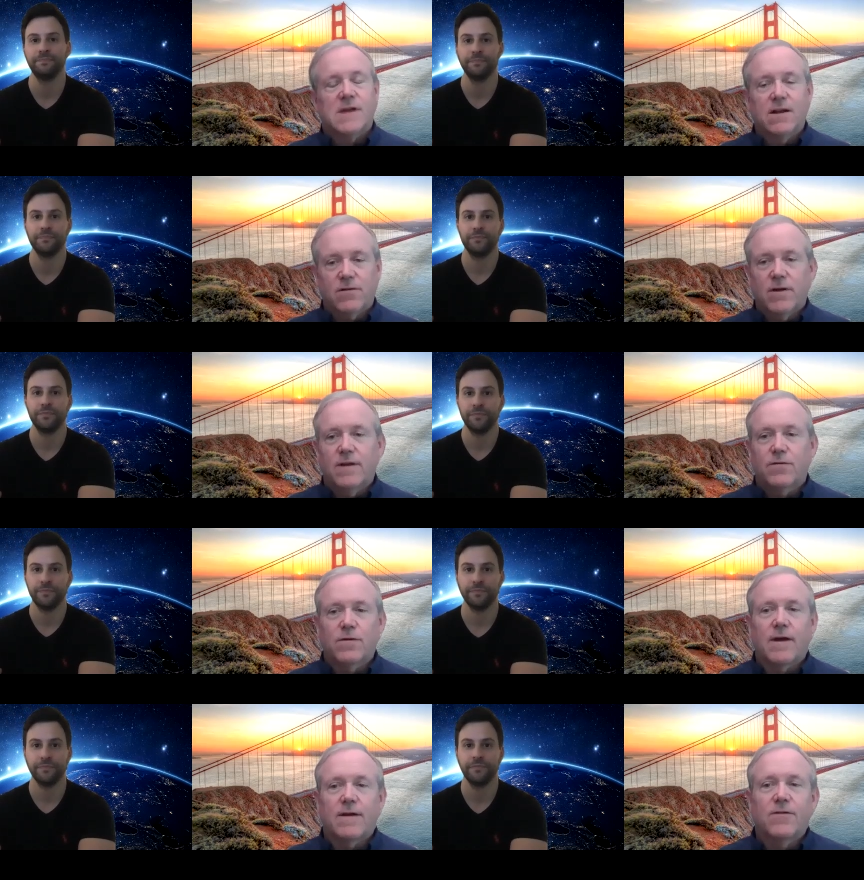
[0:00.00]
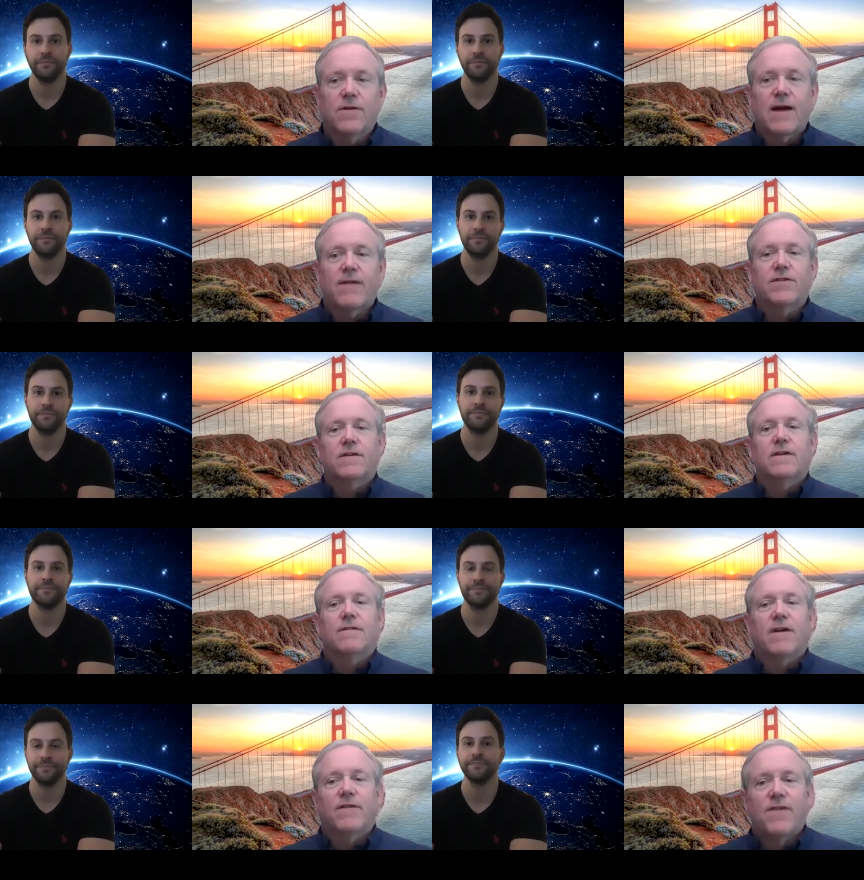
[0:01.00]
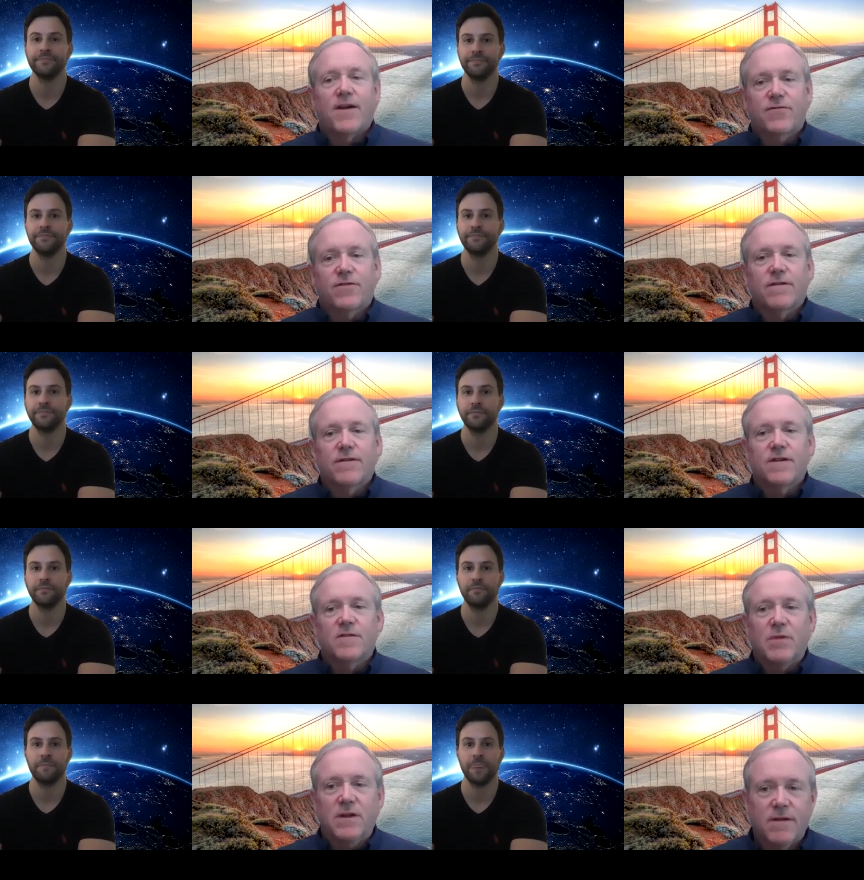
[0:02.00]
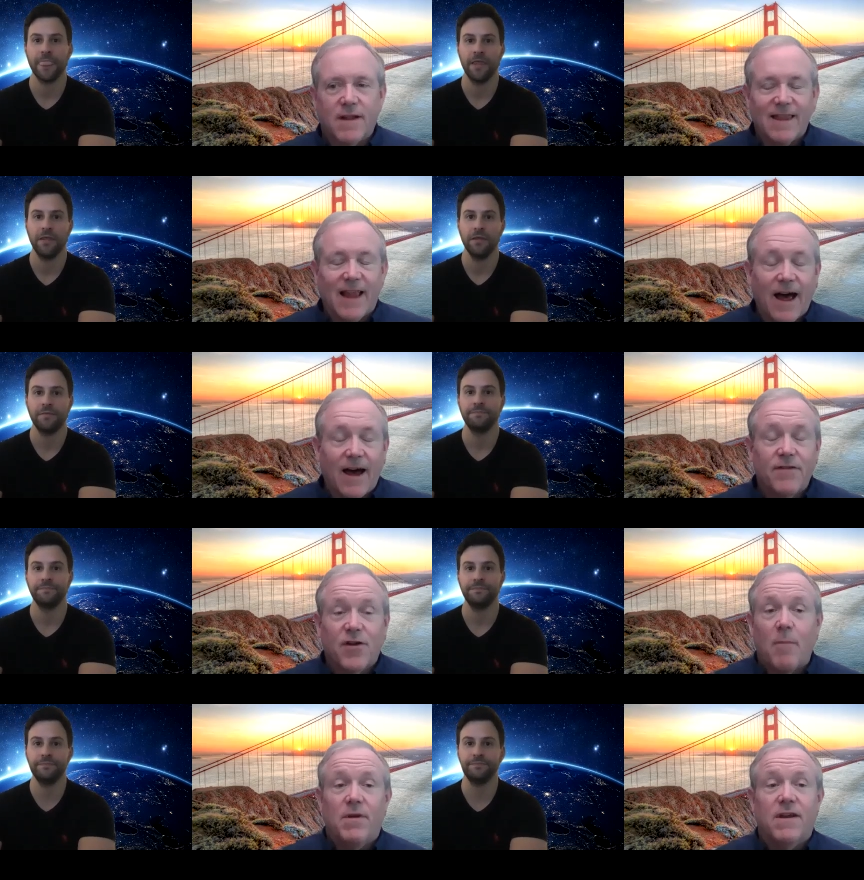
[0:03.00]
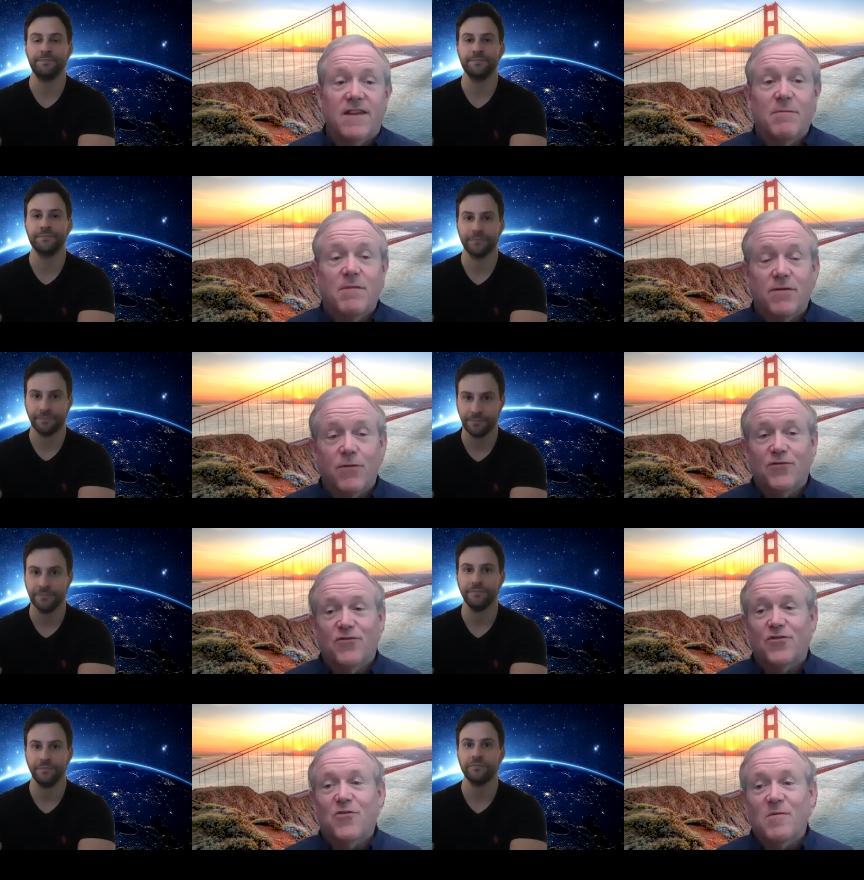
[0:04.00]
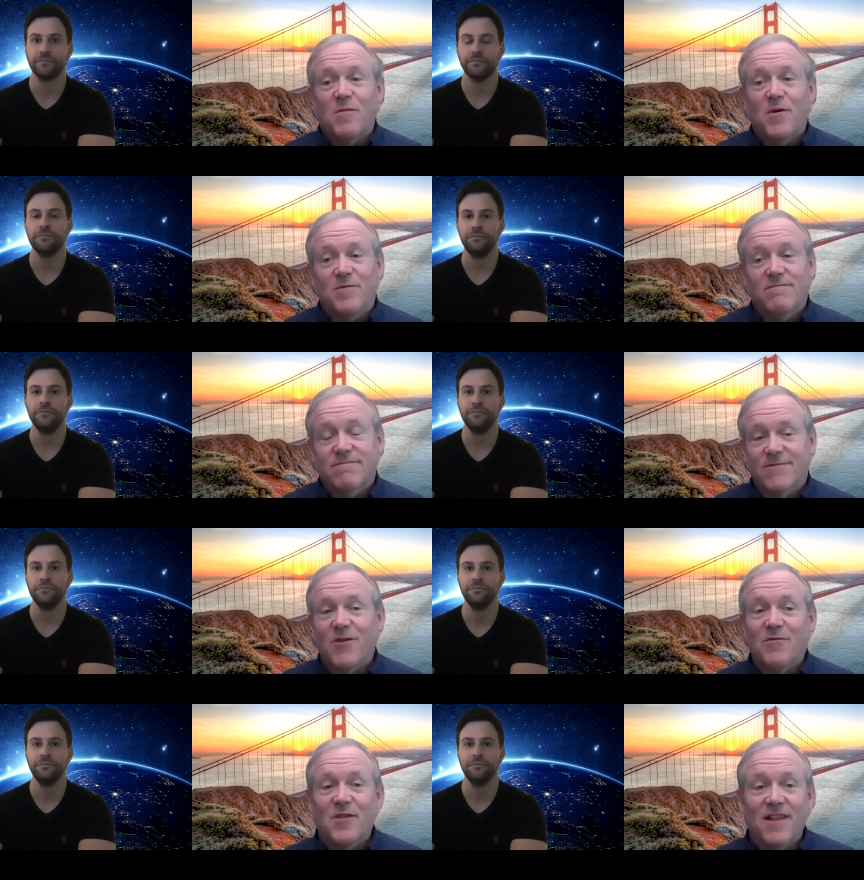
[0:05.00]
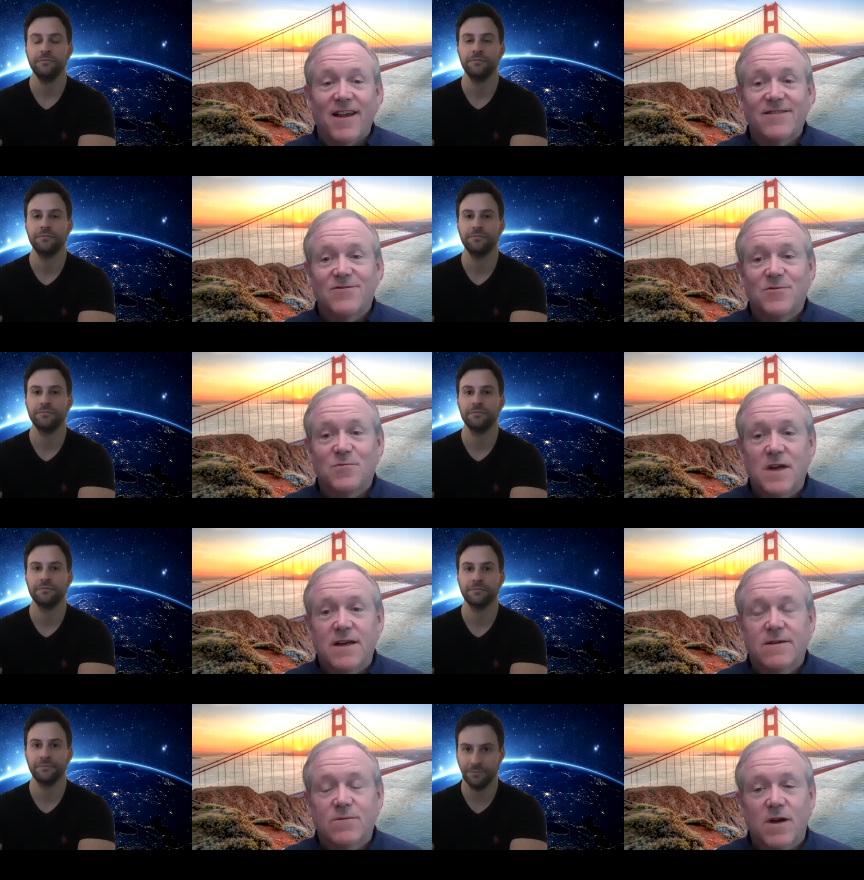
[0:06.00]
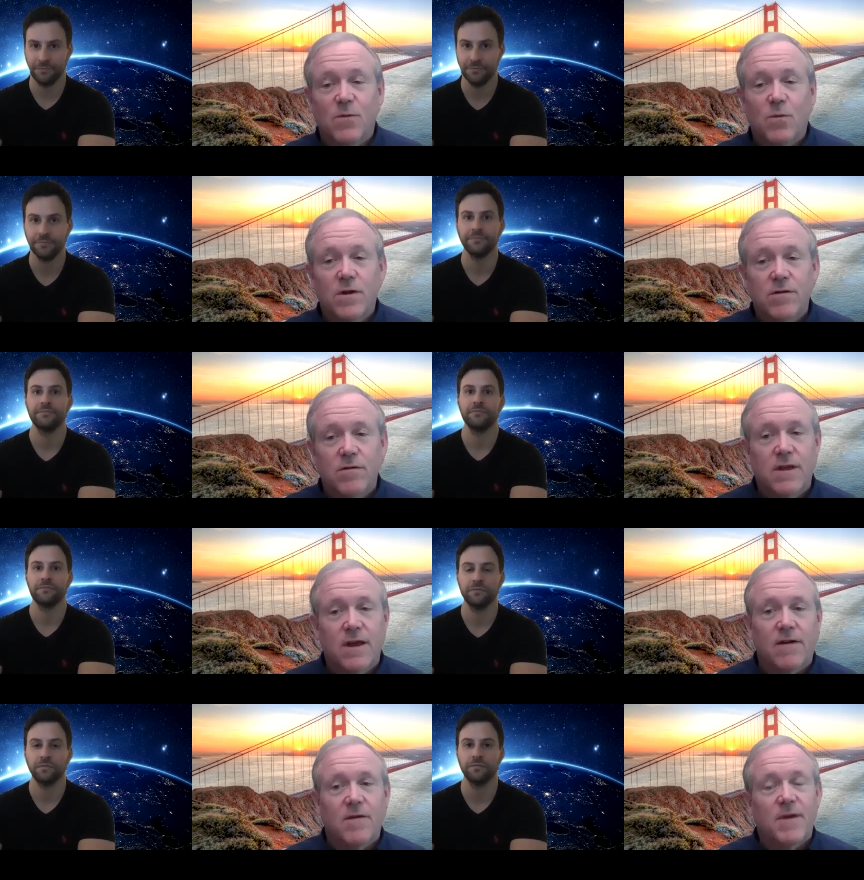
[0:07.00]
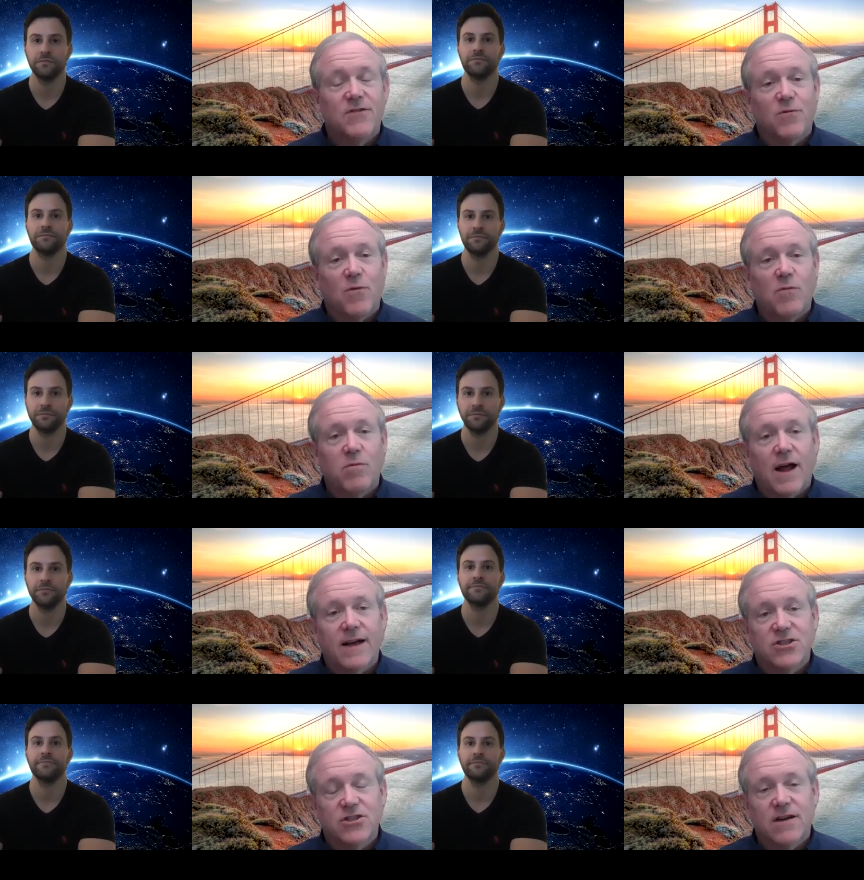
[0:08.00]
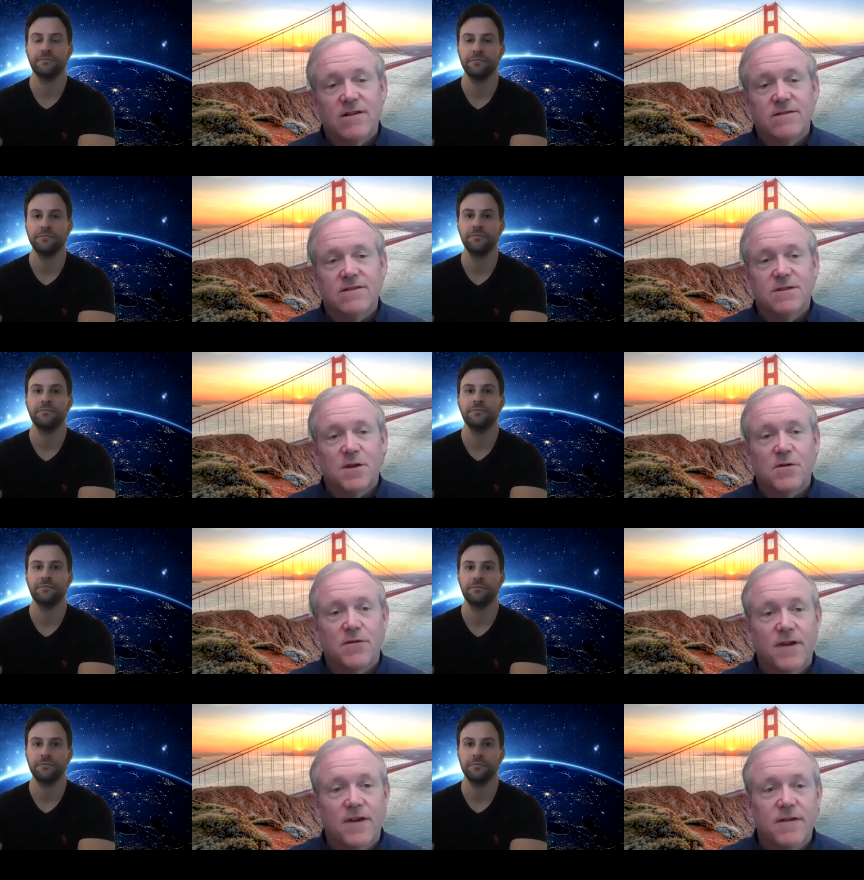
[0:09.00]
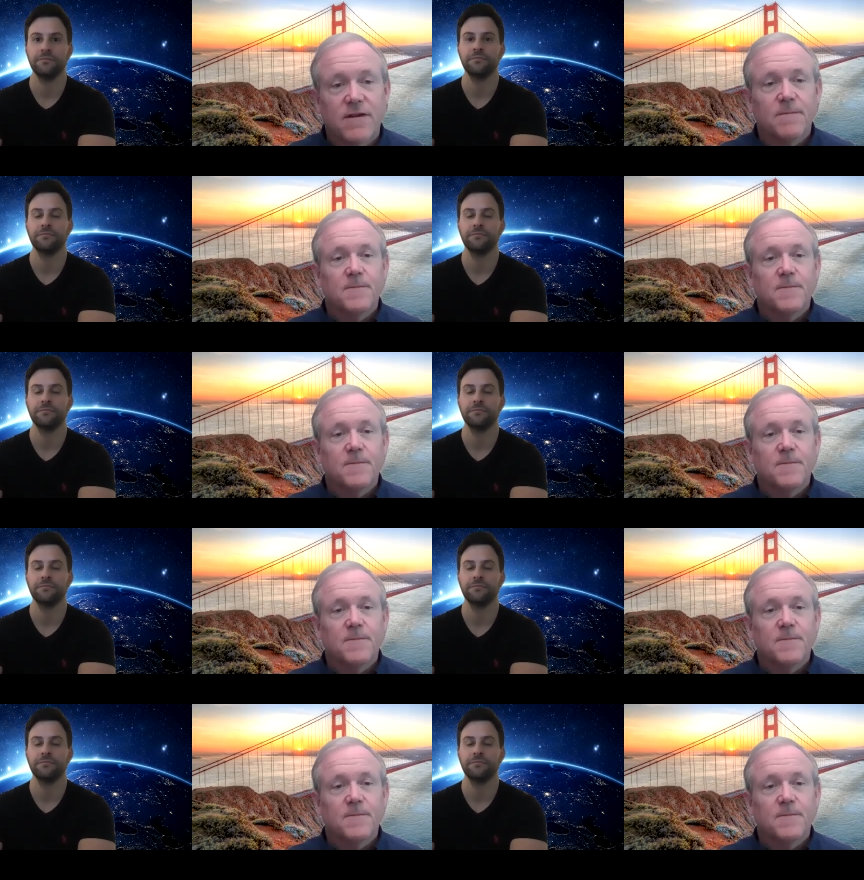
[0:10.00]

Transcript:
Speaker 1: That's great. So you're obviously a, a veteran of this, but a lot of companies have been forced to go remote over the last two weeks. And, and what do you think are the major roadblocks and challenges that they're facing?